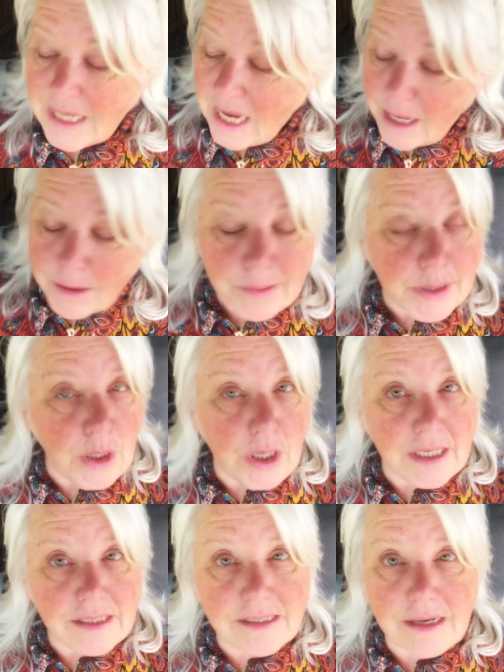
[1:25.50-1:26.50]
I'm going to be
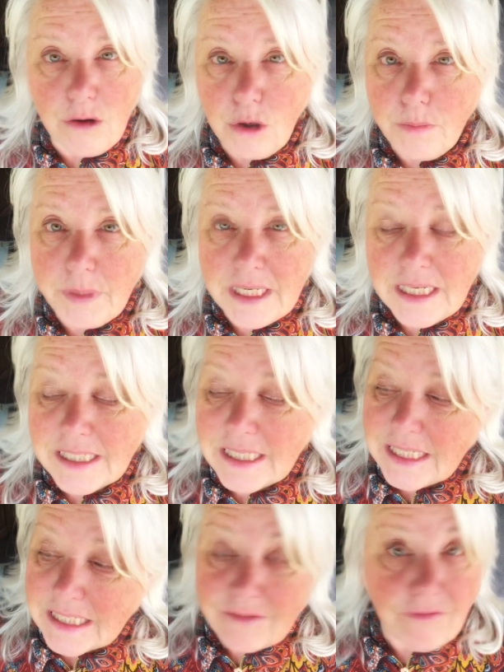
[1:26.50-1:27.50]
honest, Uncle B's
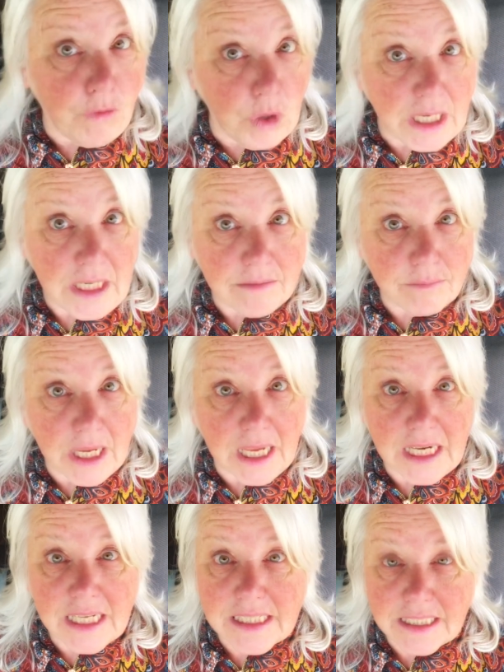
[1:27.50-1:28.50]
isn't free,
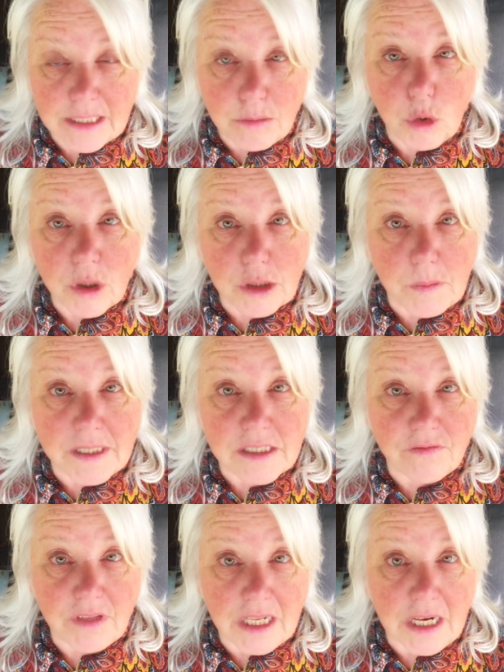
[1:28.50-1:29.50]
and it's a little more
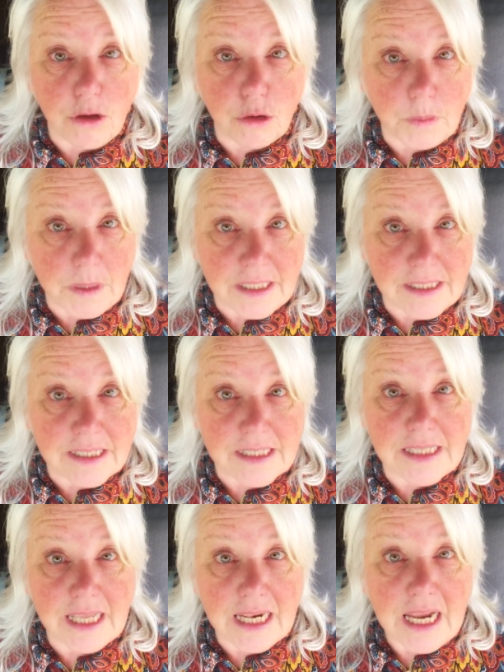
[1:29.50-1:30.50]
expensive than other
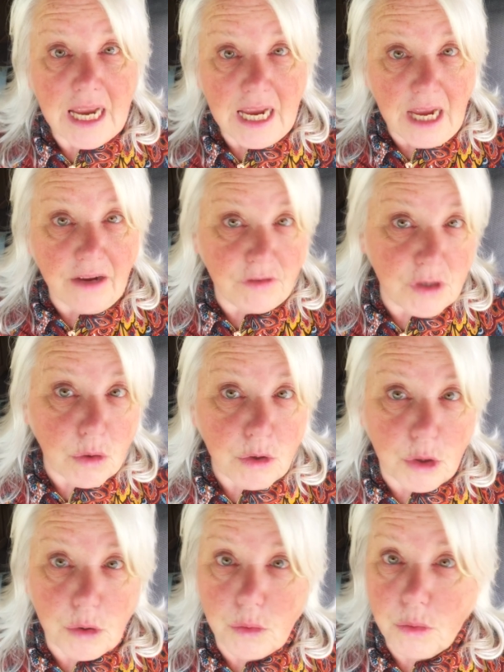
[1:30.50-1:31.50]
places that I've shown
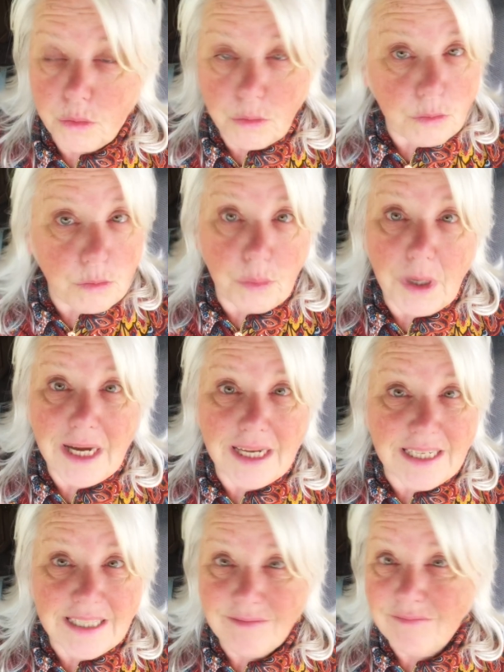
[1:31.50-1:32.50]
you,
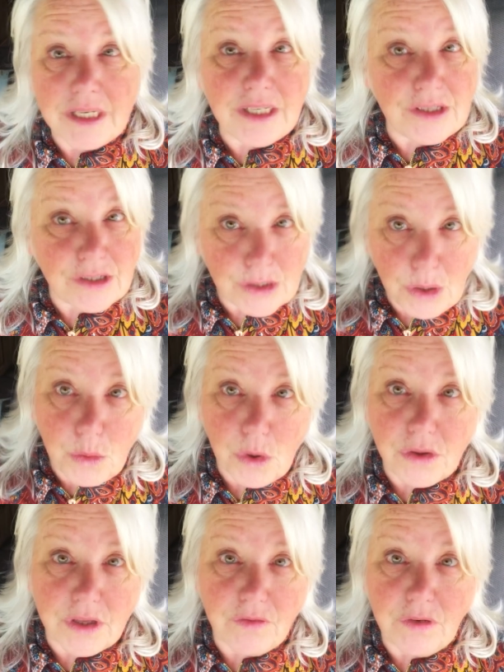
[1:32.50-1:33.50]
but it is so
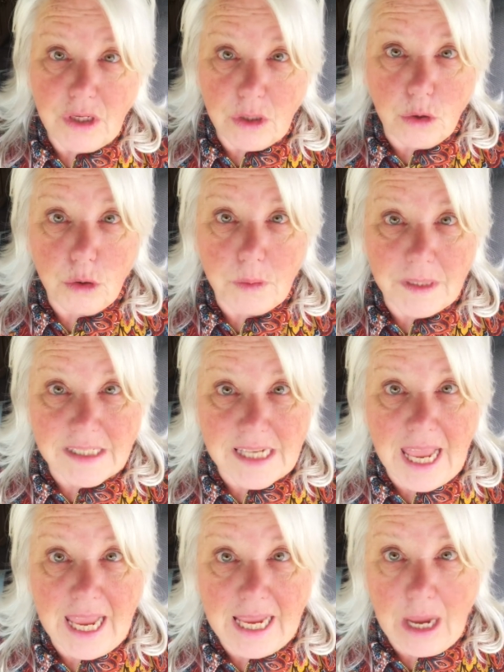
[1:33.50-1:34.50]
worth it if you need a cool place to
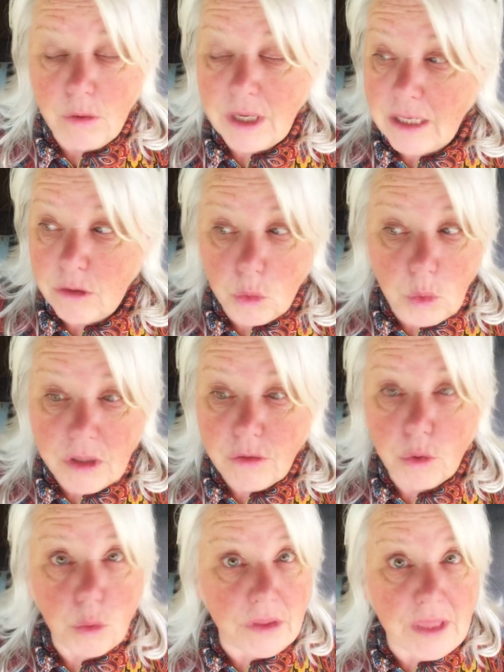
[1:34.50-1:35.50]
hang out, either with
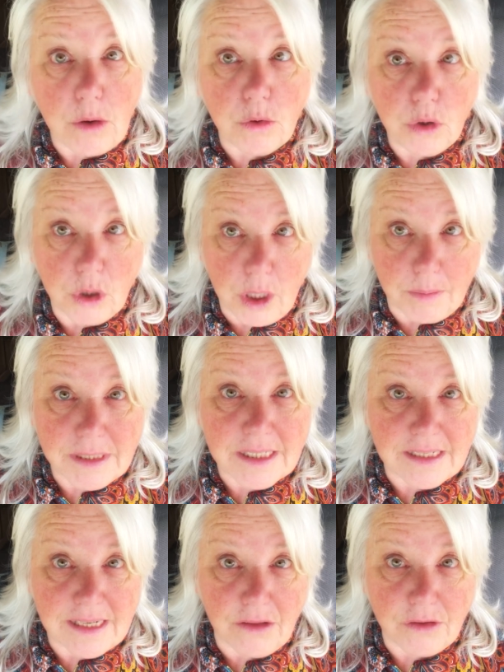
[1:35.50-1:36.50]
or without hookups
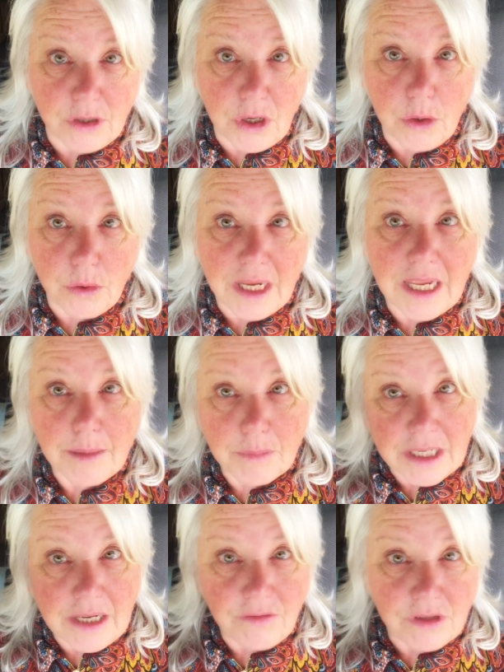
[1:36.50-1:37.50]
in South Dakota, and I'm
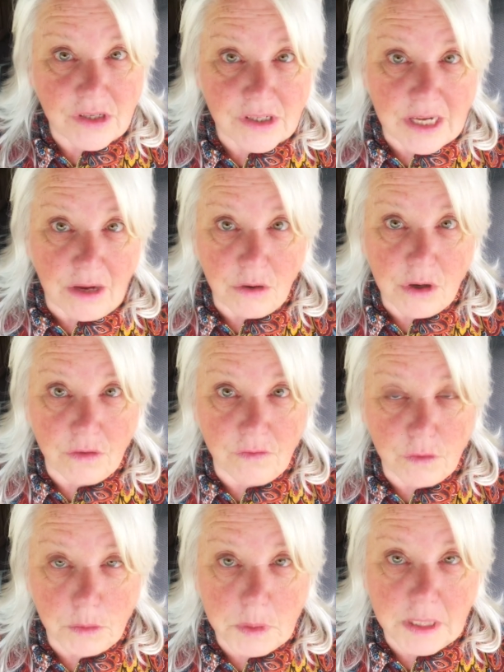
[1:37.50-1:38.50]
going to give you a discount code
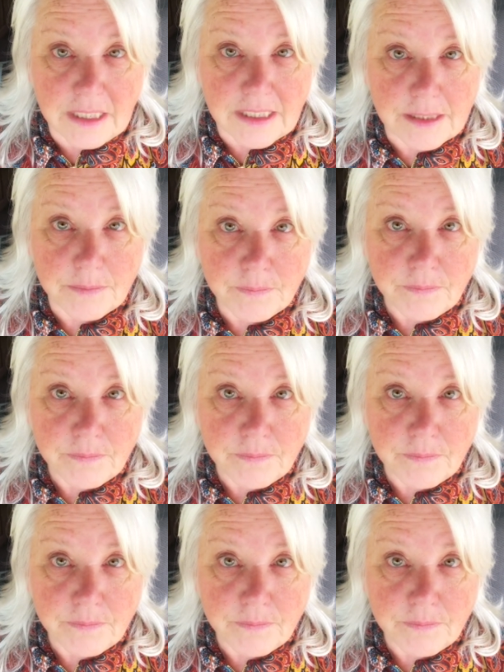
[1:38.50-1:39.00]
for the place.